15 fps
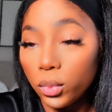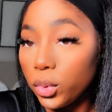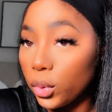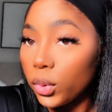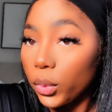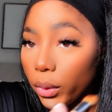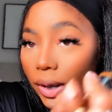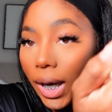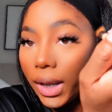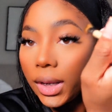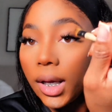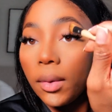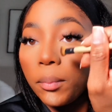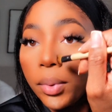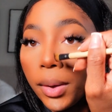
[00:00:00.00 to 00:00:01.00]
You can create
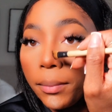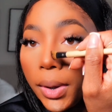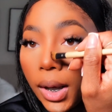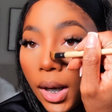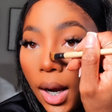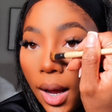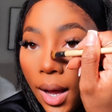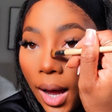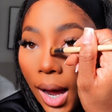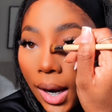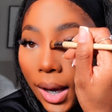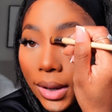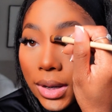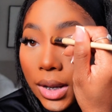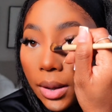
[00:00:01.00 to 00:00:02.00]
it. But me, I
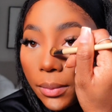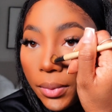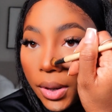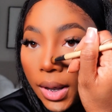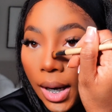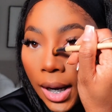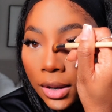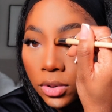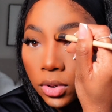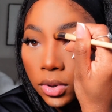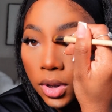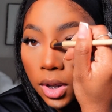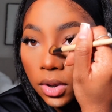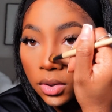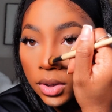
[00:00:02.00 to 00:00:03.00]
like to keep a natural
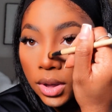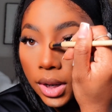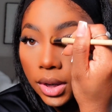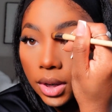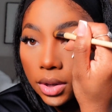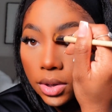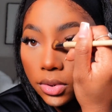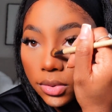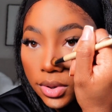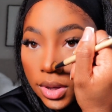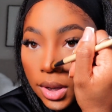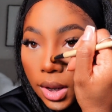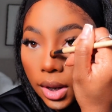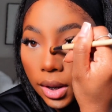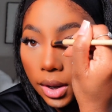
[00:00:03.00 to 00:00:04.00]
nose, nothing too
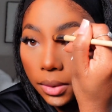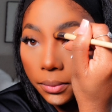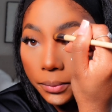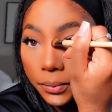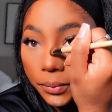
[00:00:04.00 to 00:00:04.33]
skinny.